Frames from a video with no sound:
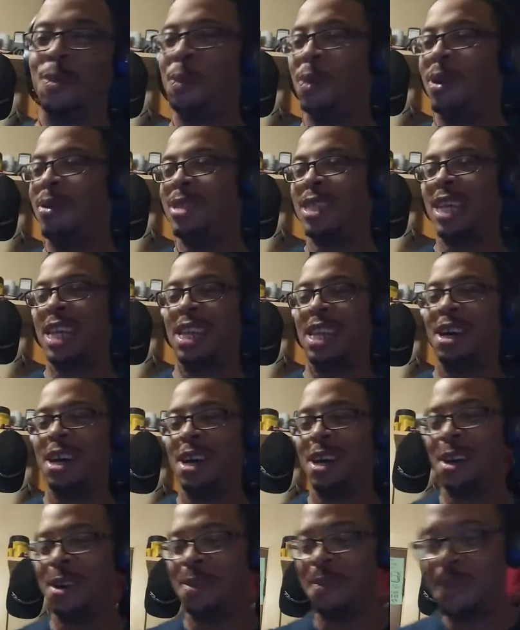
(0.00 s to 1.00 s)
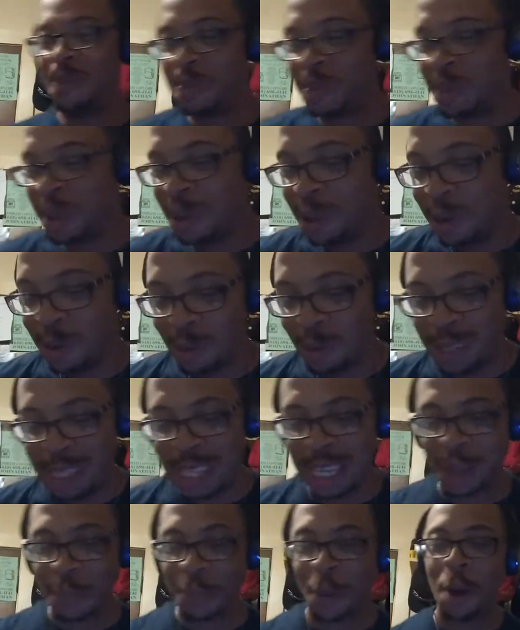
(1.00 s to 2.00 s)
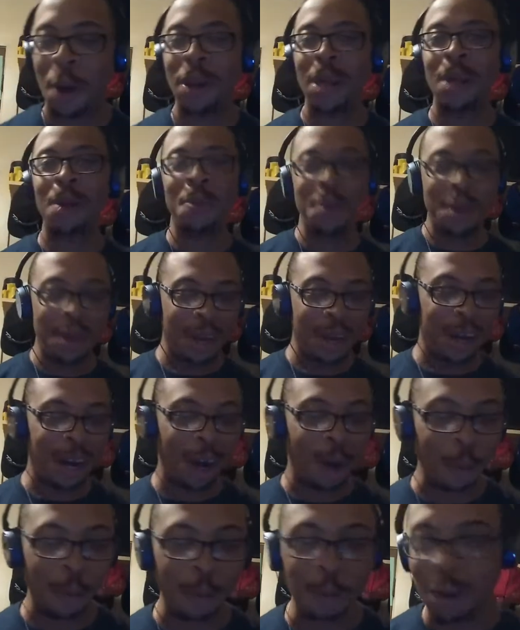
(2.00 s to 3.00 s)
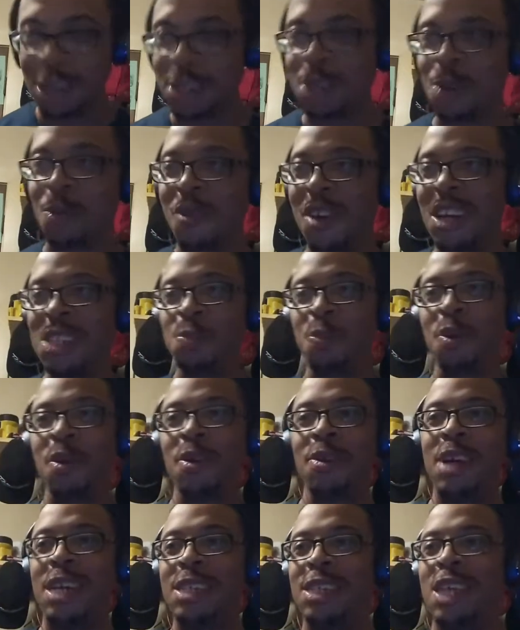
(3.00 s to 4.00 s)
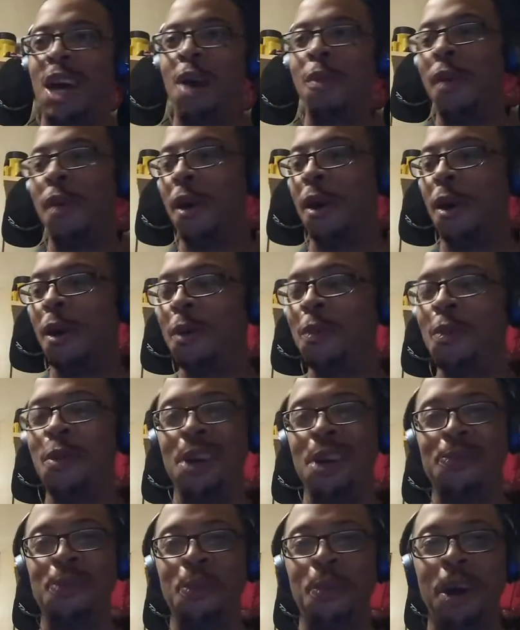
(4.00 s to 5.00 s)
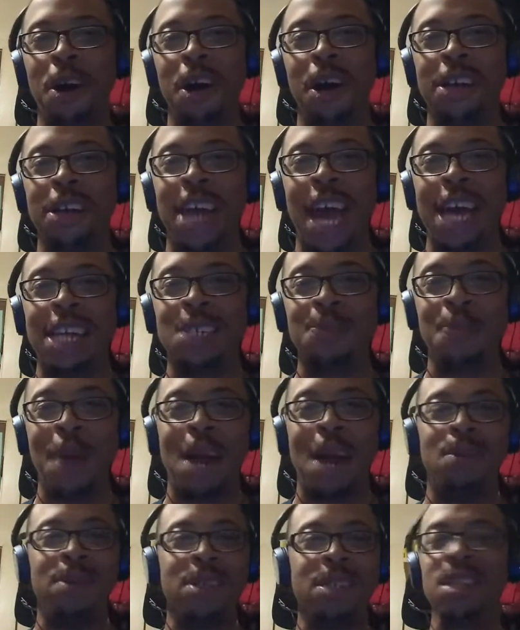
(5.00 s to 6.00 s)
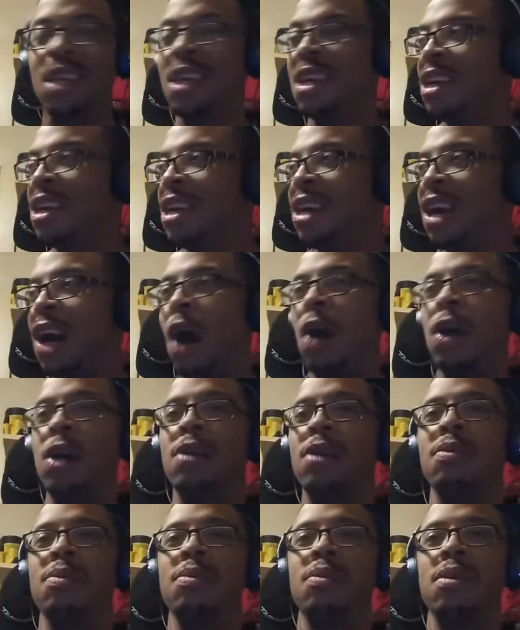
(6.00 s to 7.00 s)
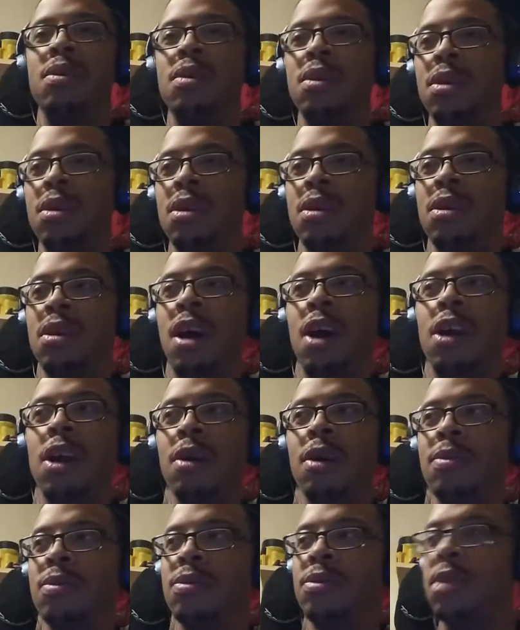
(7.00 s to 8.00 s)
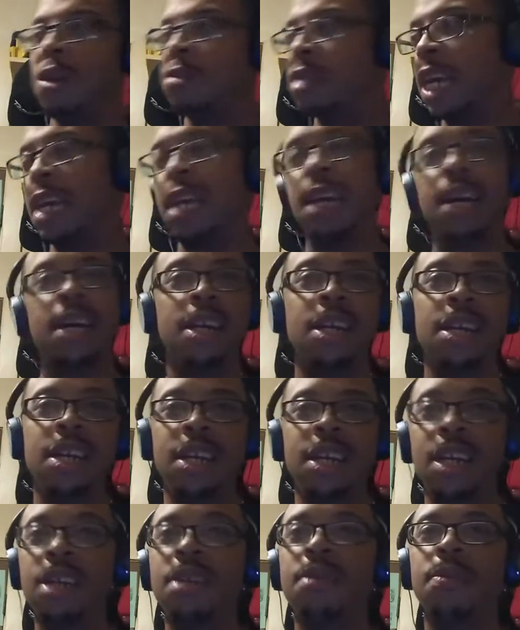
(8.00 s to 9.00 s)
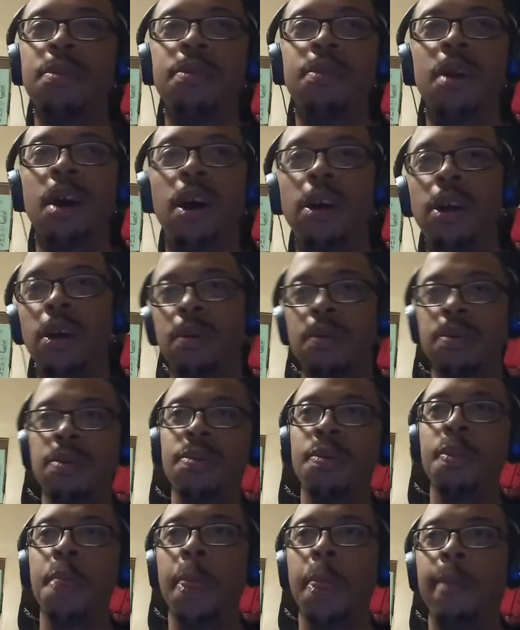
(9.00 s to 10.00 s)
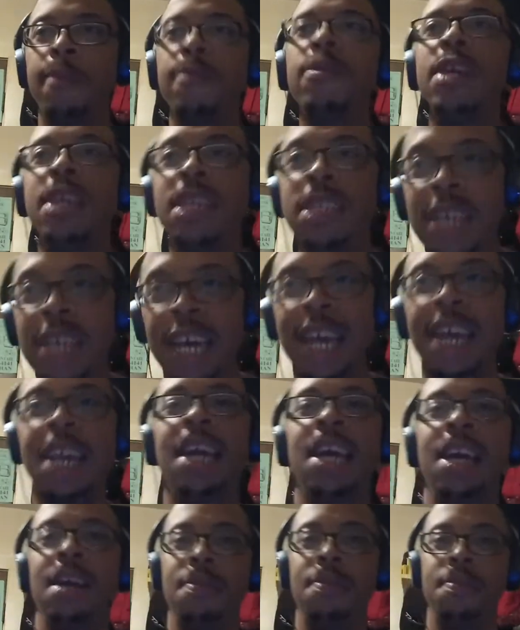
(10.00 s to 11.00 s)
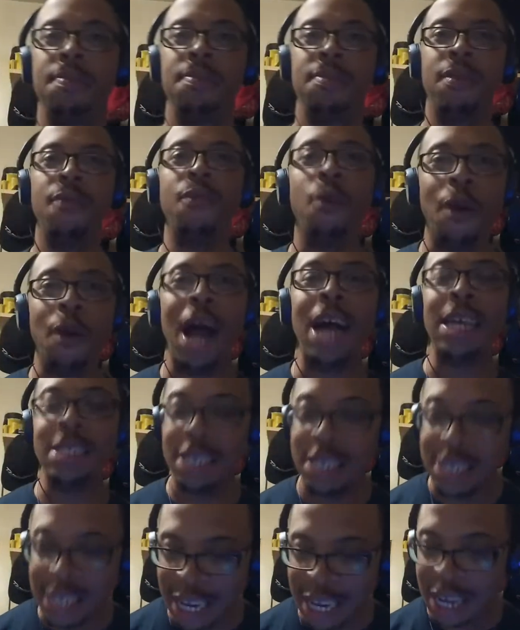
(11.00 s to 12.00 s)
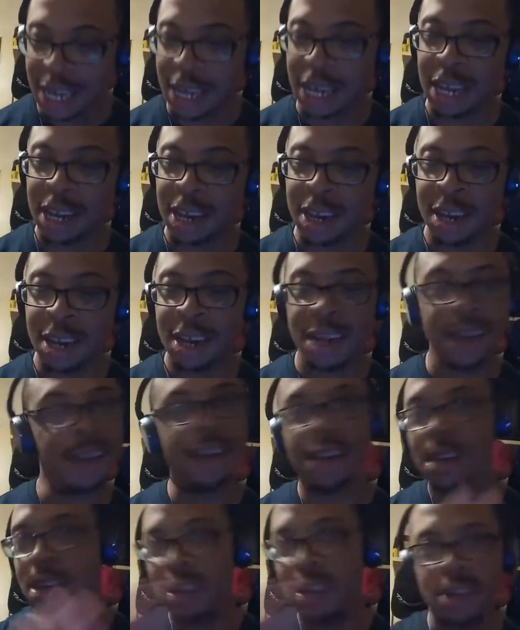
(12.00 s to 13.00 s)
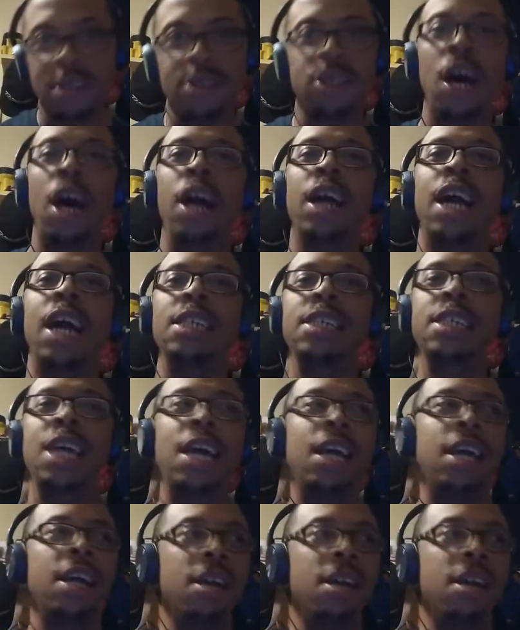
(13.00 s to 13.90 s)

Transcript: we was at the uh, we was at the podium uh, with Russell Westbrook. They talk about old boy from uh, Dallas Mavericks. Hold up, Hold on. Don't say nothing. He, hold on. He's an idiot. Verizon is an idiot. That's all I gotta say.